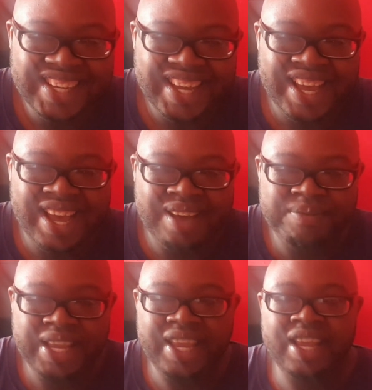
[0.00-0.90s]

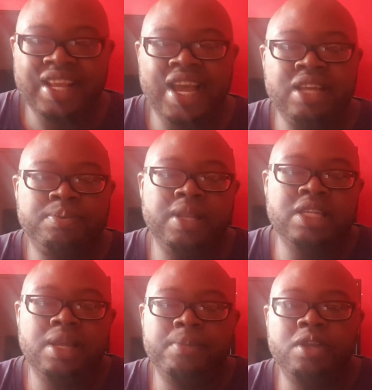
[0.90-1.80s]
But yeah, guys, please
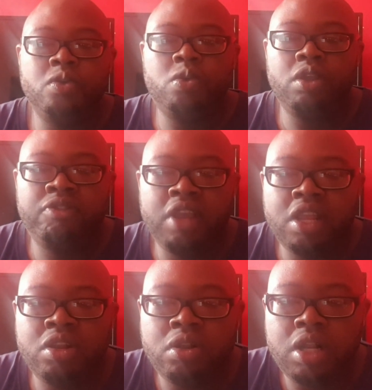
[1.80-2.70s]
let me know what you think
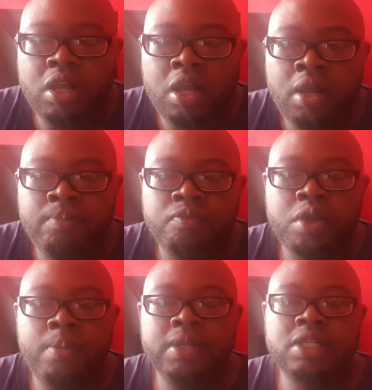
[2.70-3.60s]
in the
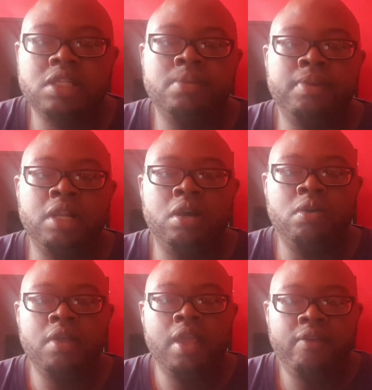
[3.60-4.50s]
comment section
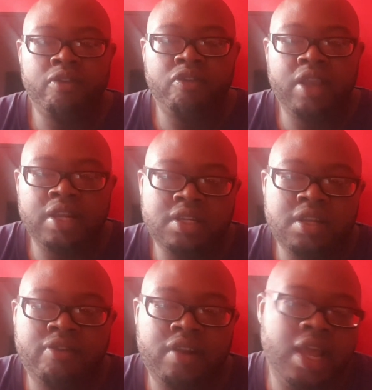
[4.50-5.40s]
below. If you think I
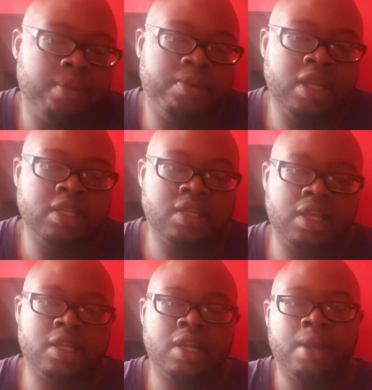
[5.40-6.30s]
deserve a like, please
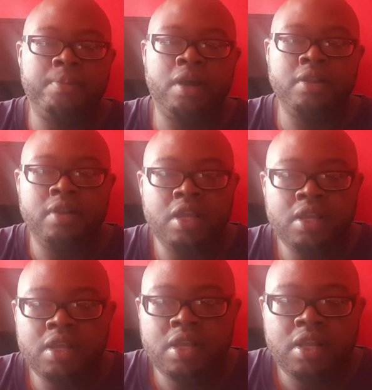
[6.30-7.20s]
hit the like button.
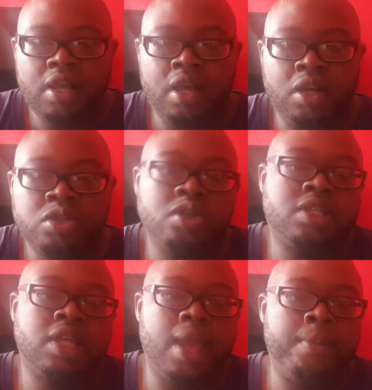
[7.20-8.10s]
It was good
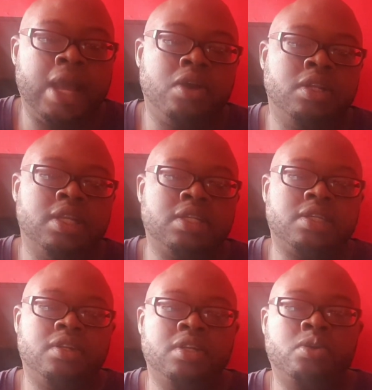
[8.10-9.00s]
to get back on
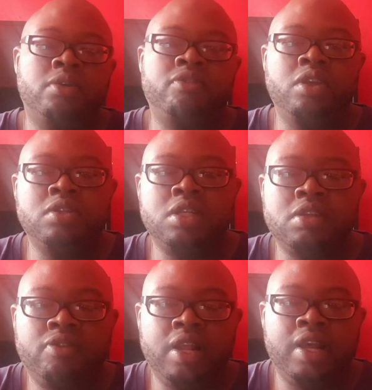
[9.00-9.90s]
this, on the reviews and
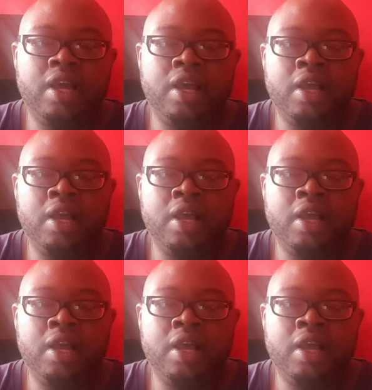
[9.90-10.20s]
stuff like that.